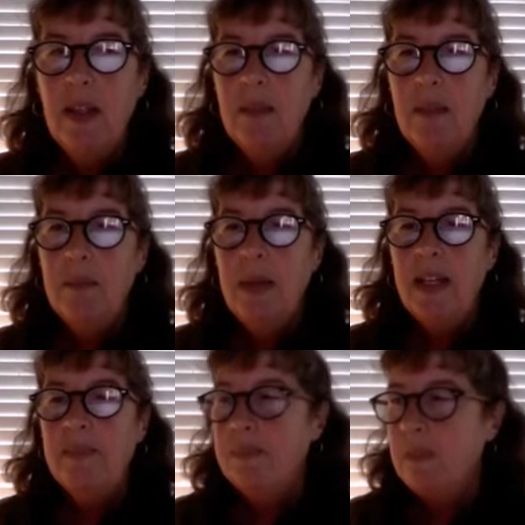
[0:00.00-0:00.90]
but
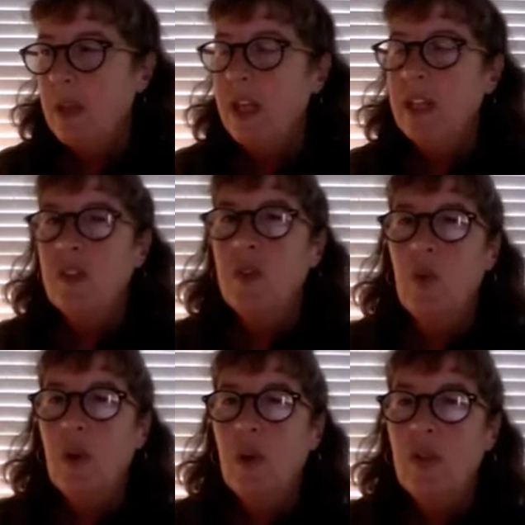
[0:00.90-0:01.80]
it's
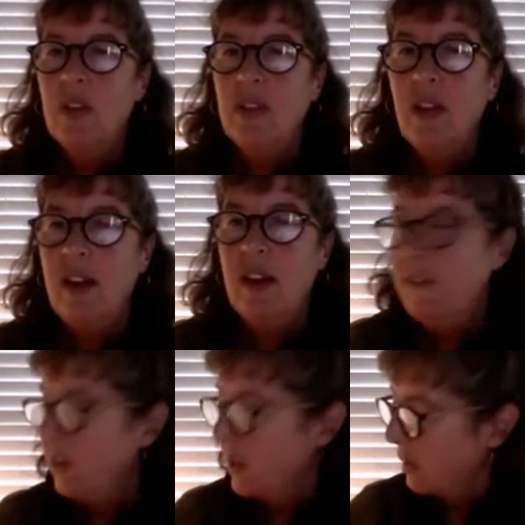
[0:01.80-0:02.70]
growth of
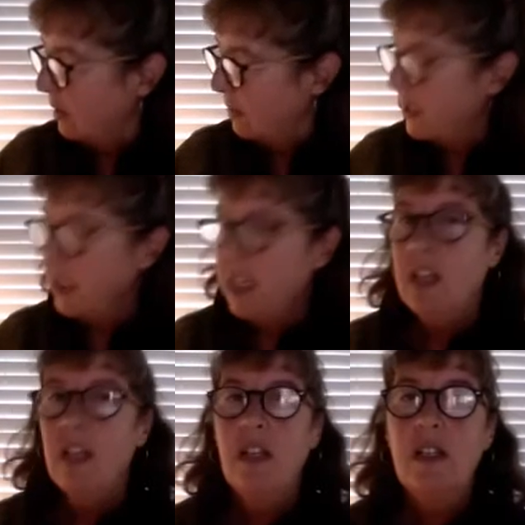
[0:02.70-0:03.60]
a
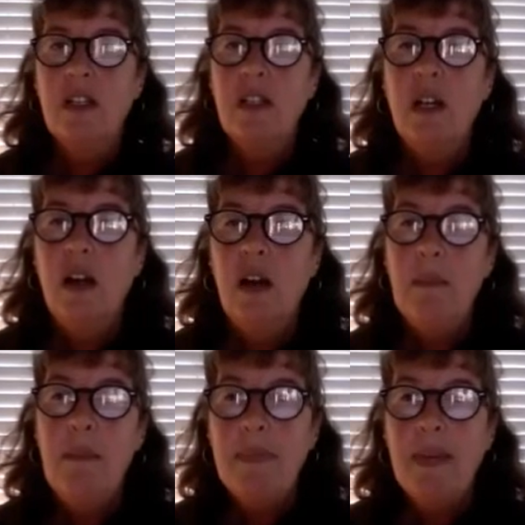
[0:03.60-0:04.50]
particular
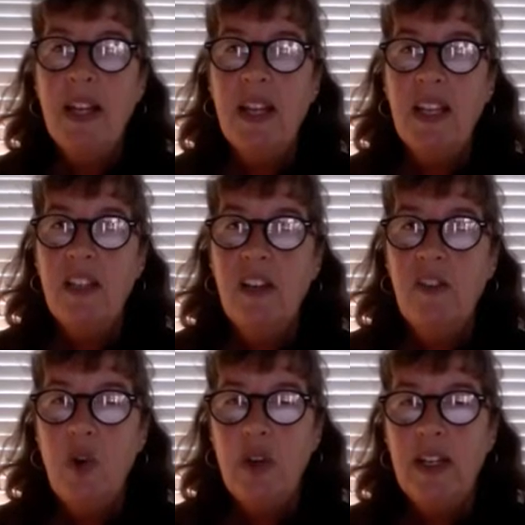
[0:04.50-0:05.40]
population of
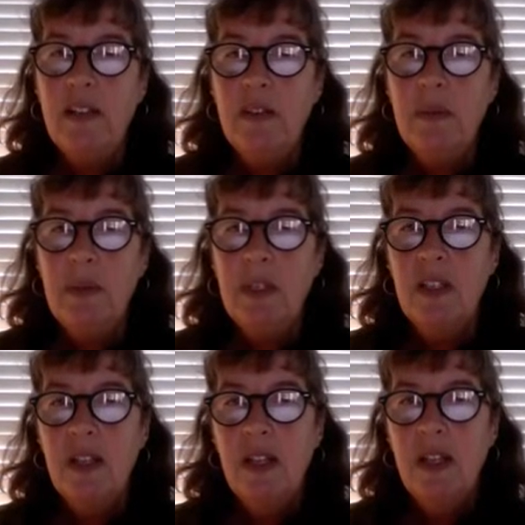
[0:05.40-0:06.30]
organisms.
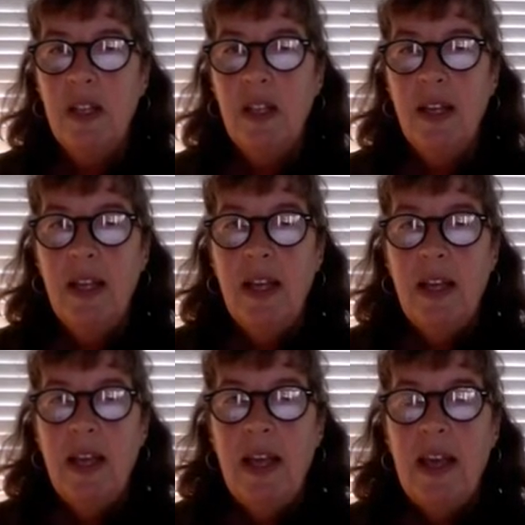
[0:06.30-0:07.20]

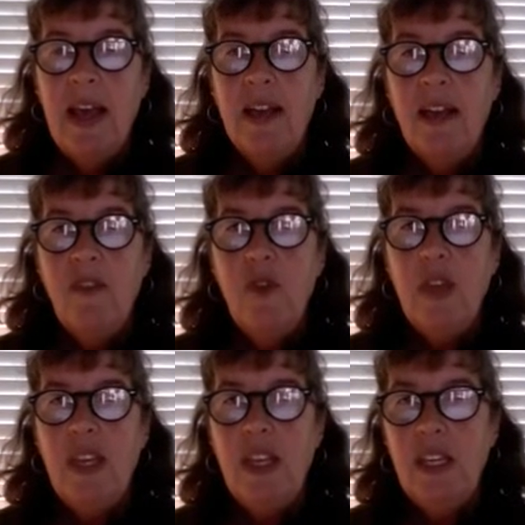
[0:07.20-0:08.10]
And if
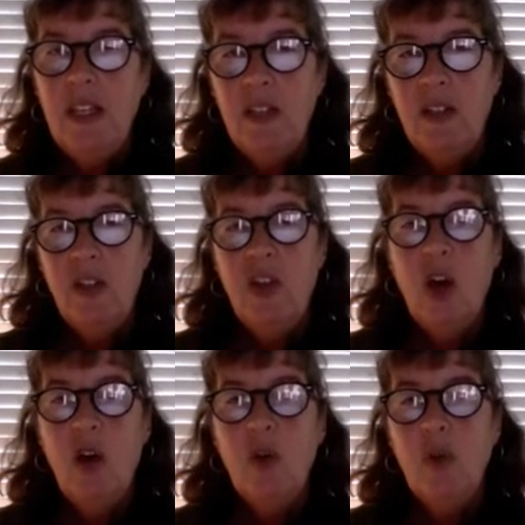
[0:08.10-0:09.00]
we
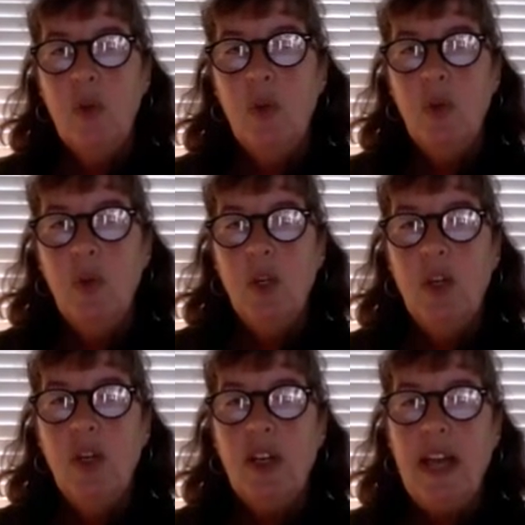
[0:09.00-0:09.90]
go
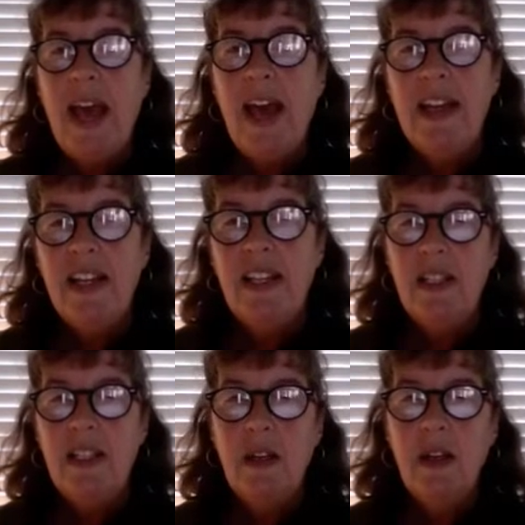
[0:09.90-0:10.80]
look at
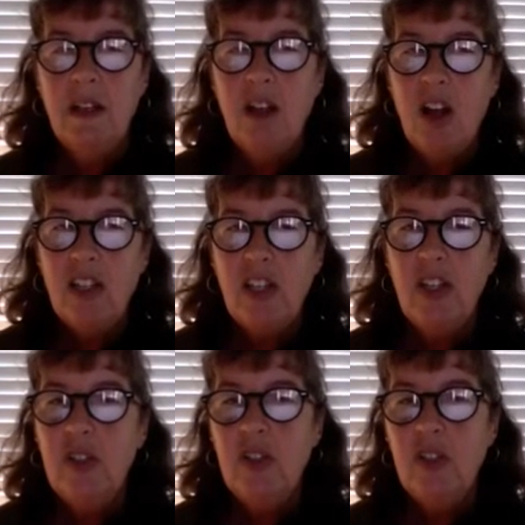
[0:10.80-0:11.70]
a
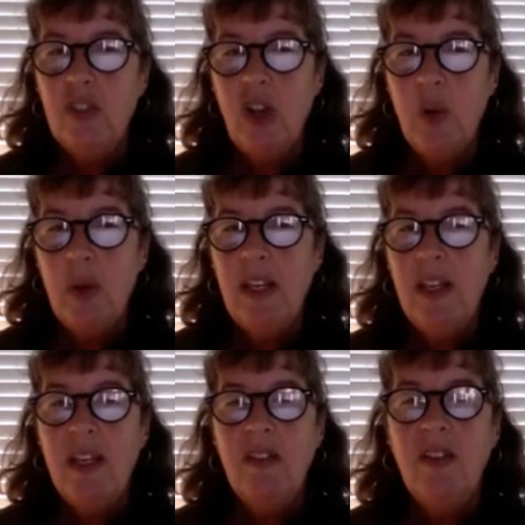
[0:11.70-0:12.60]
cartoon showing
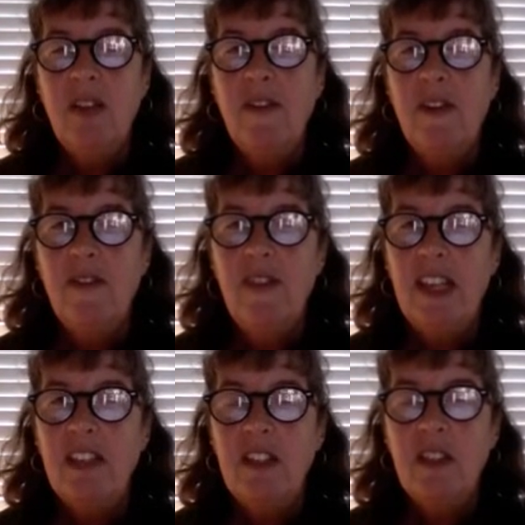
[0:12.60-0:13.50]
these different
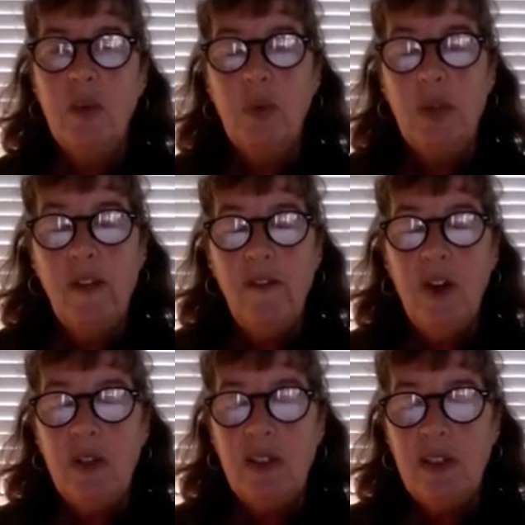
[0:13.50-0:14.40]
phases, so we're going to
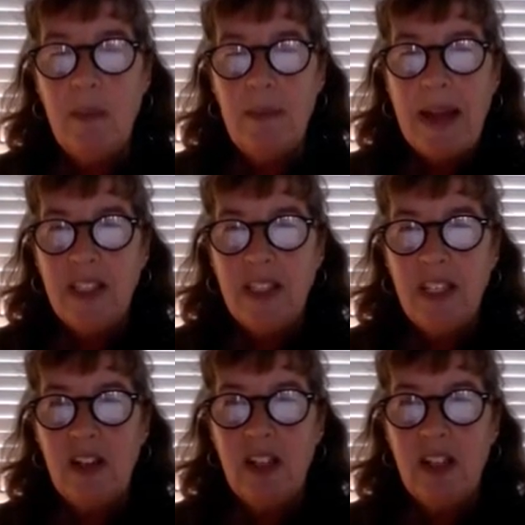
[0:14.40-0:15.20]
focus on bacteria,